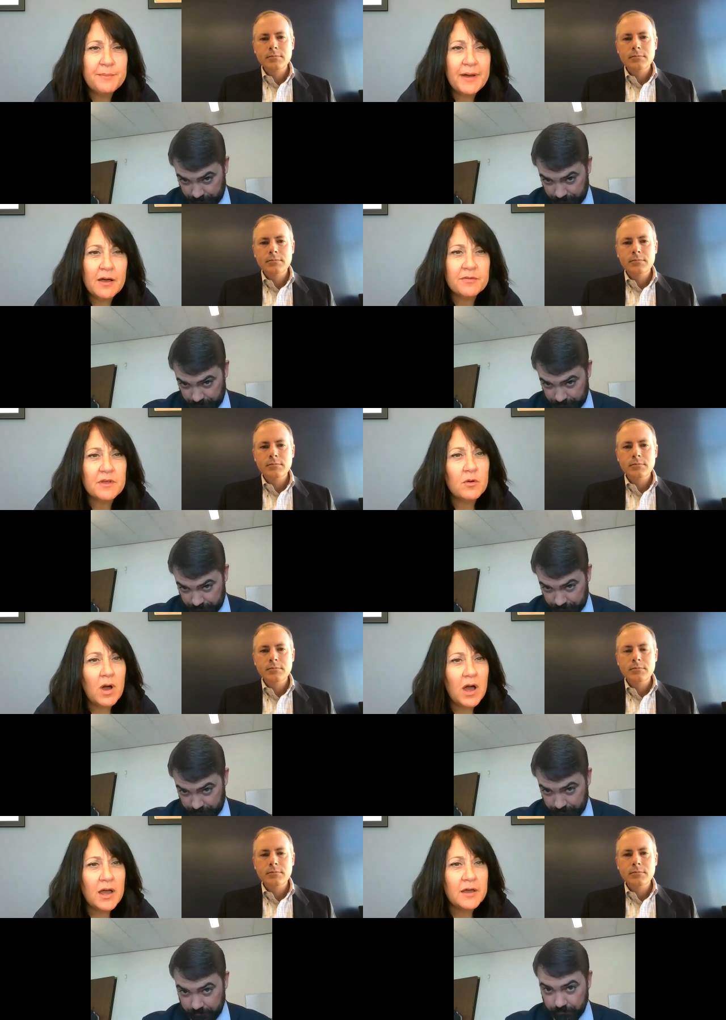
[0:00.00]
Speaker 1: about the
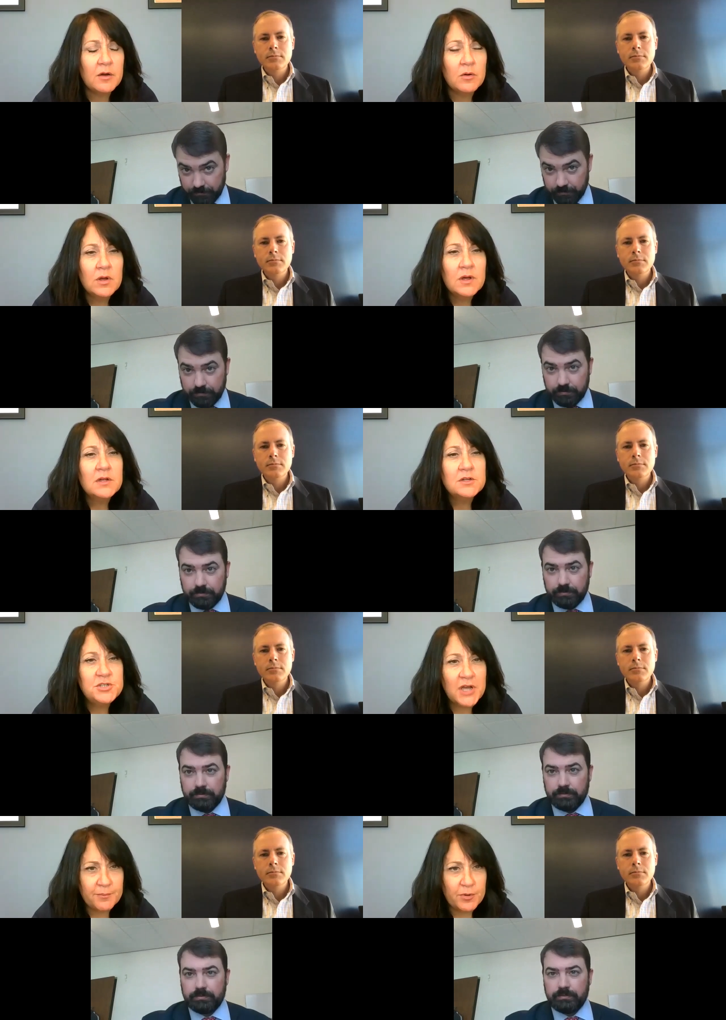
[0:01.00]
Ohio
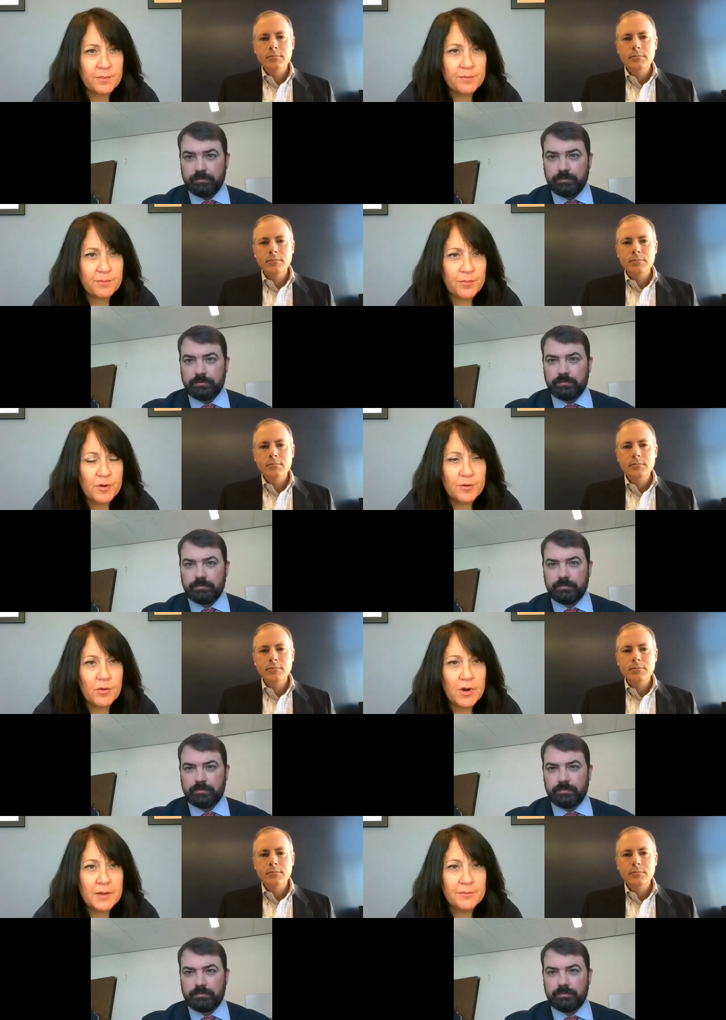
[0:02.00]
checkbook
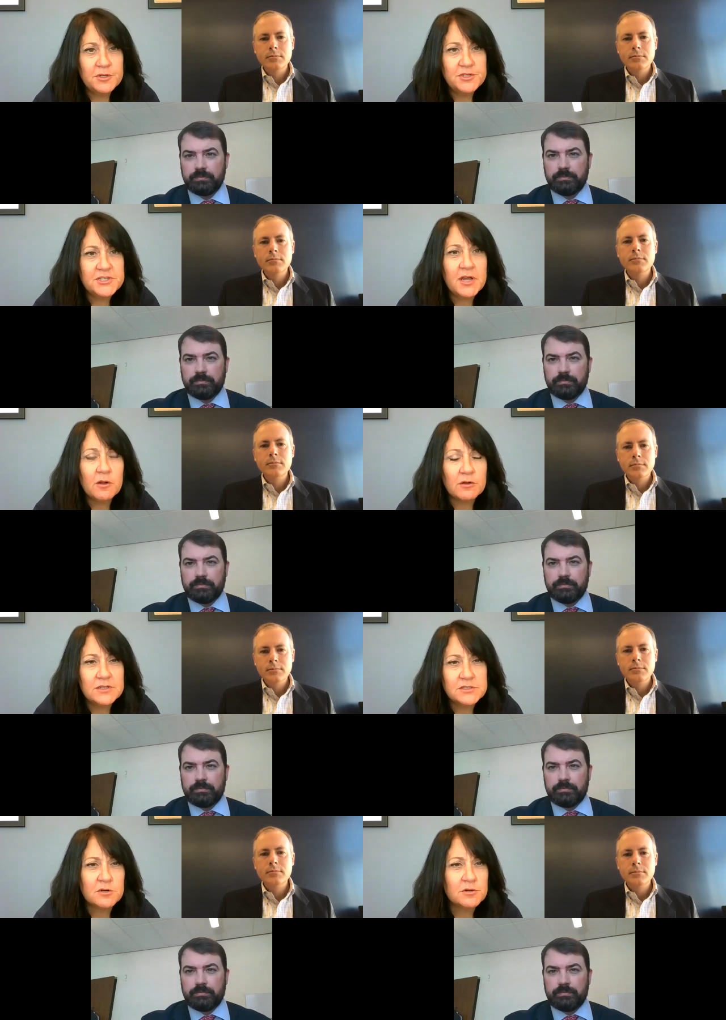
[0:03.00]
program. Could you tell our
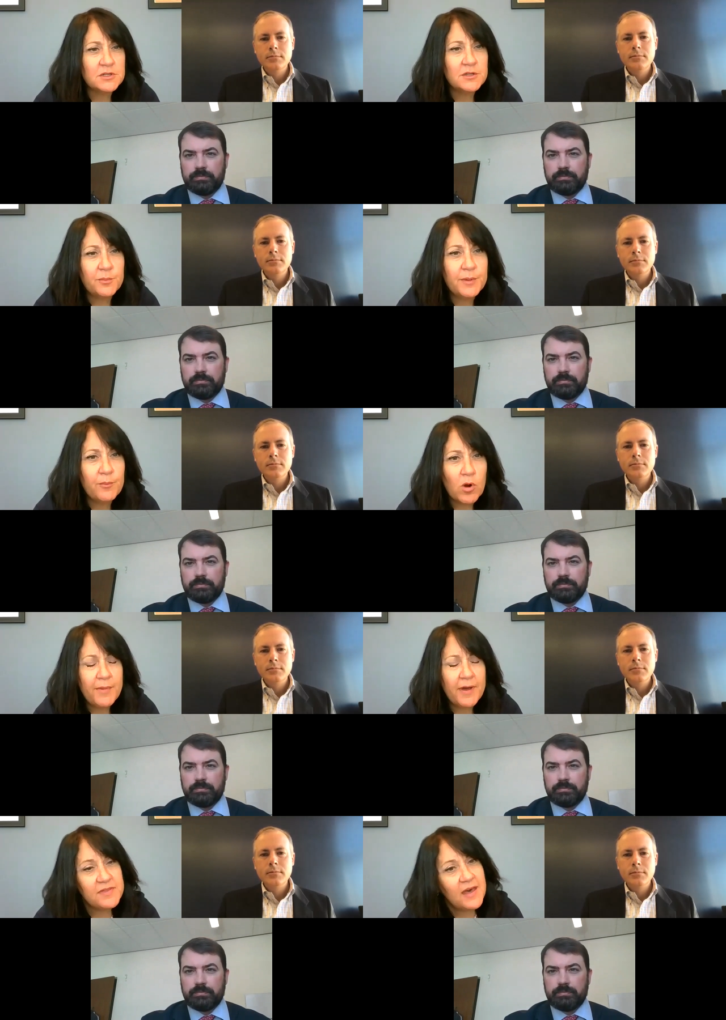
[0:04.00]
listeners a little bit more
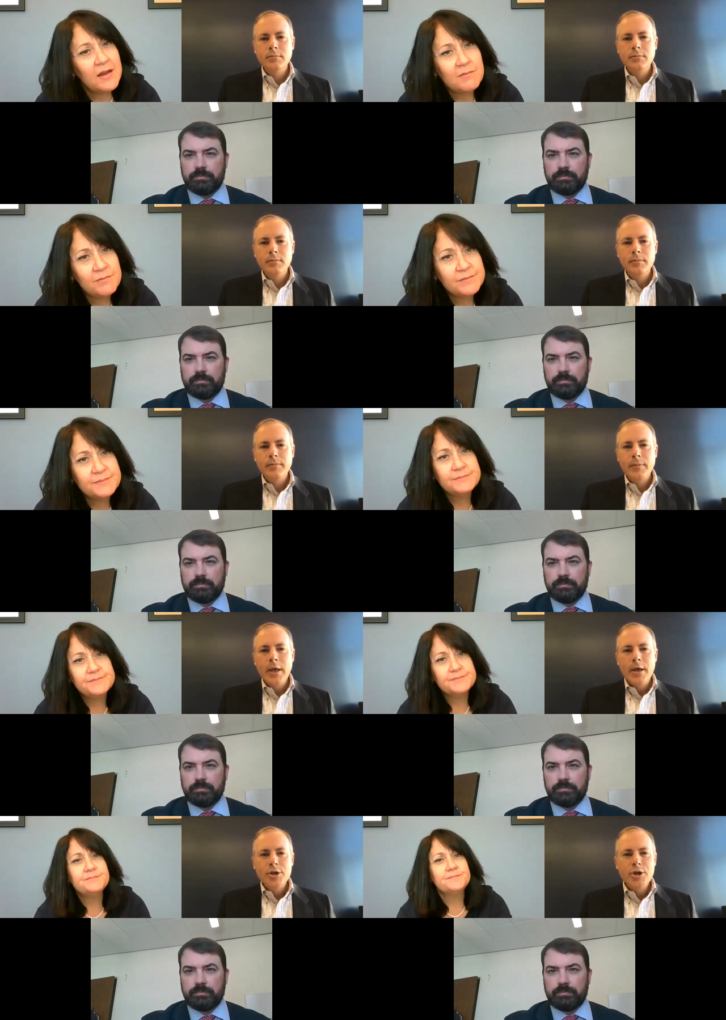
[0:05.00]
about that?
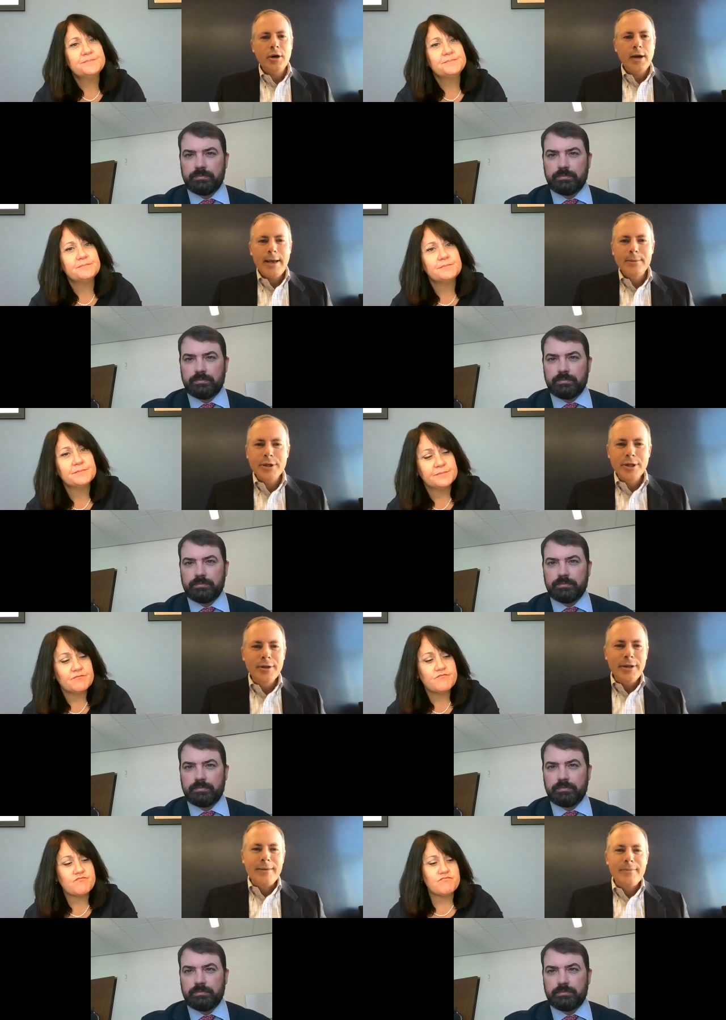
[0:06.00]
Speaker 2: Sure,
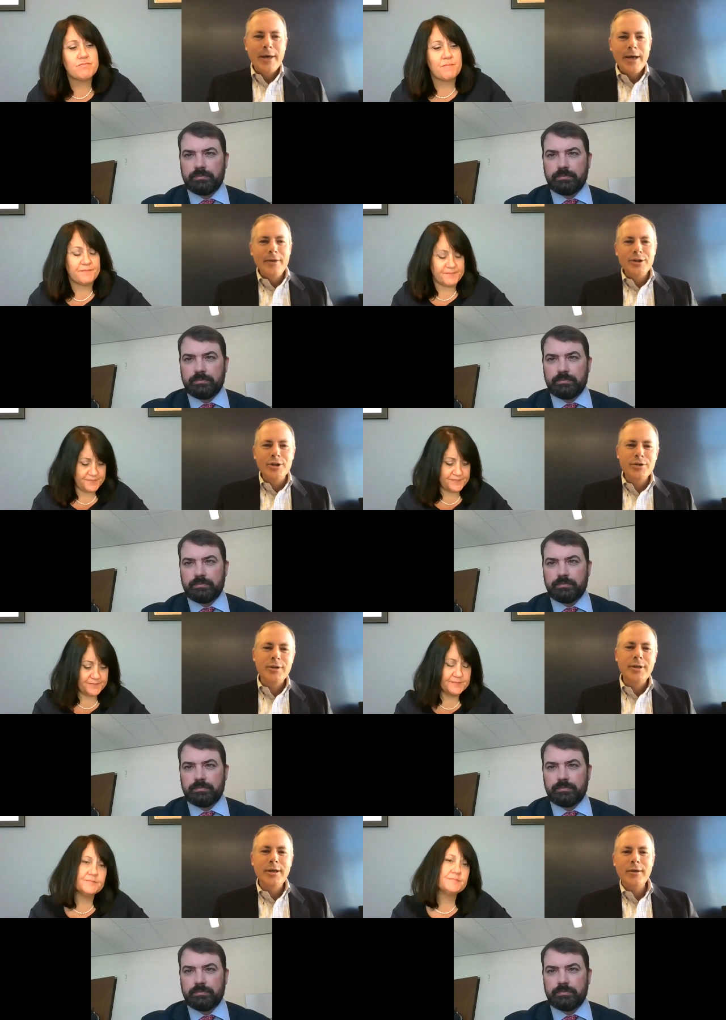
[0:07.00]
absolutely. Uh, this is
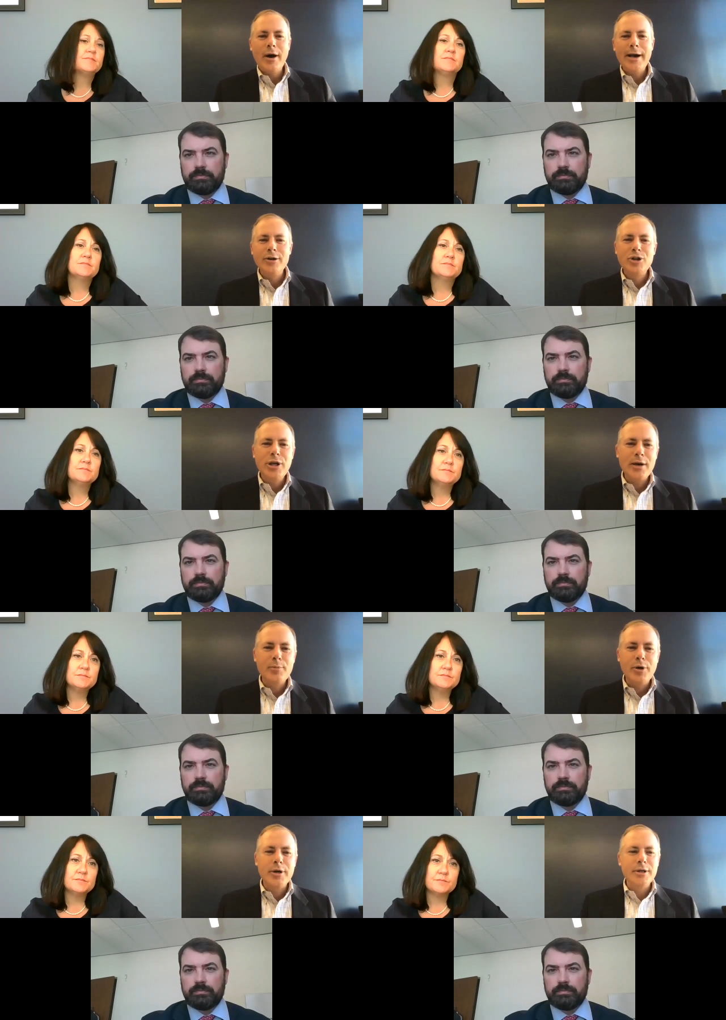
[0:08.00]
the Ohio
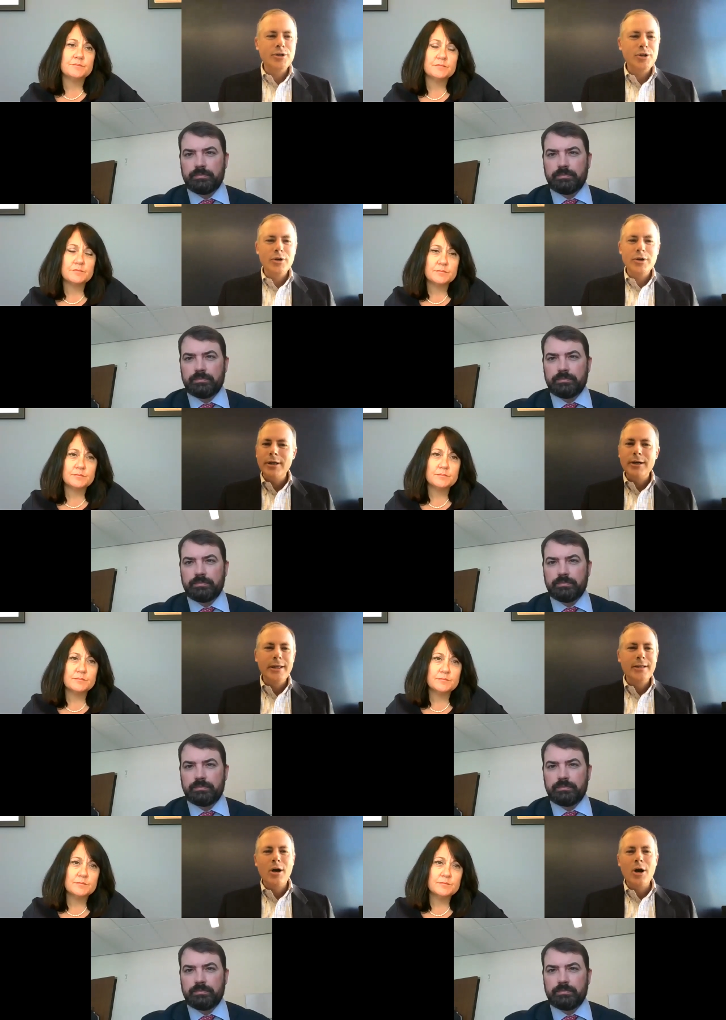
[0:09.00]
checkbook is you can literally
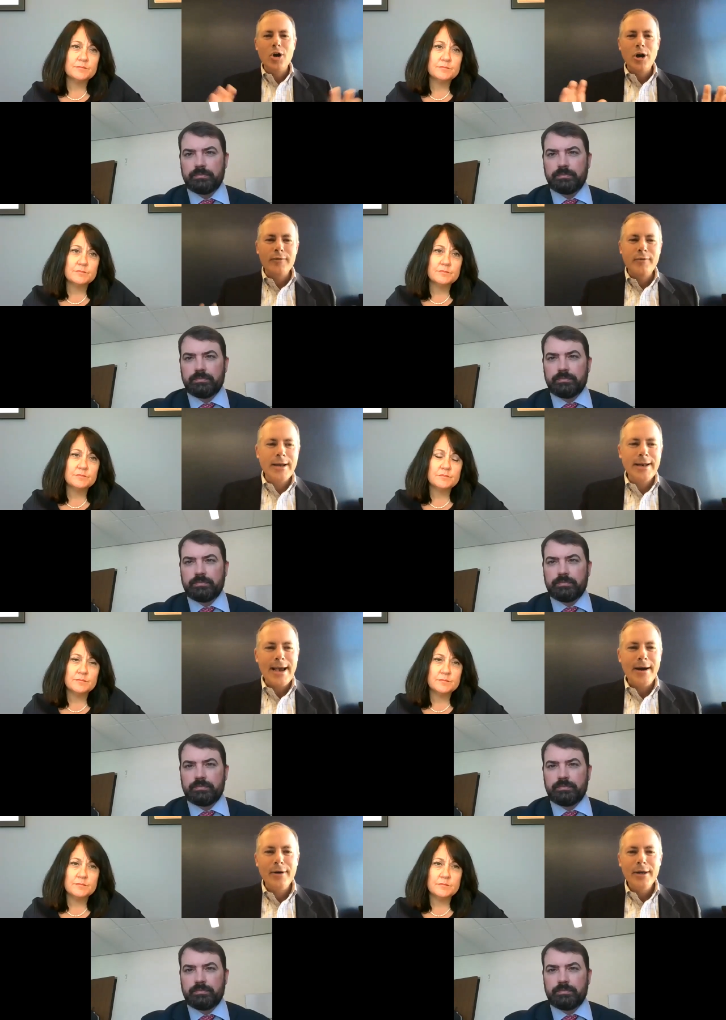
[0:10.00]
log on right
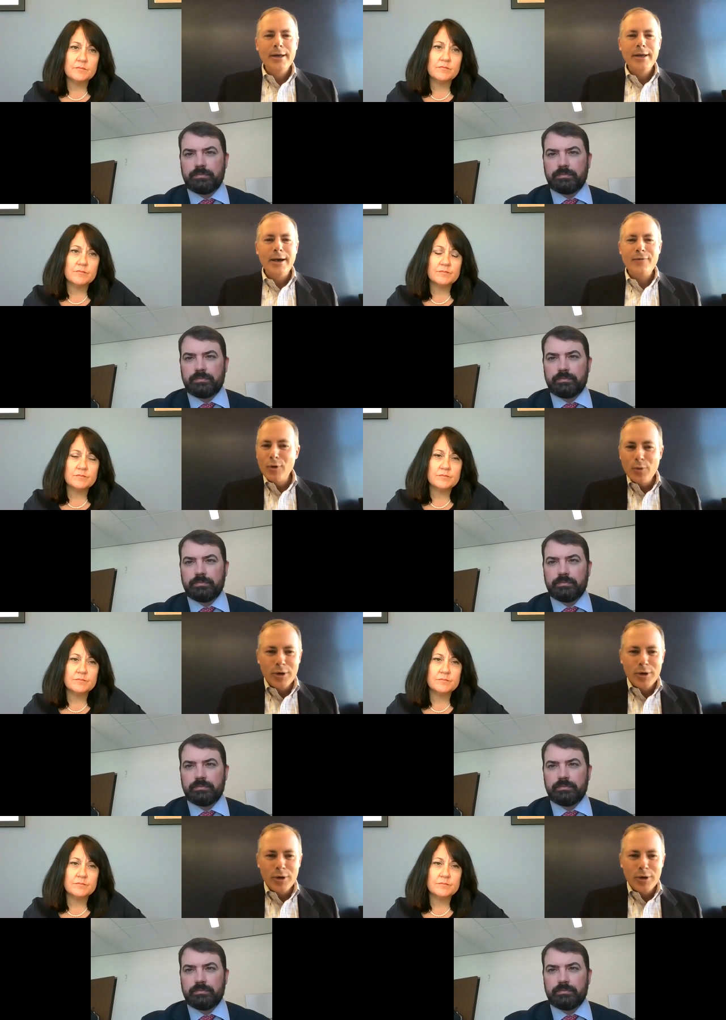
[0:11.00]
now uh, if you weren't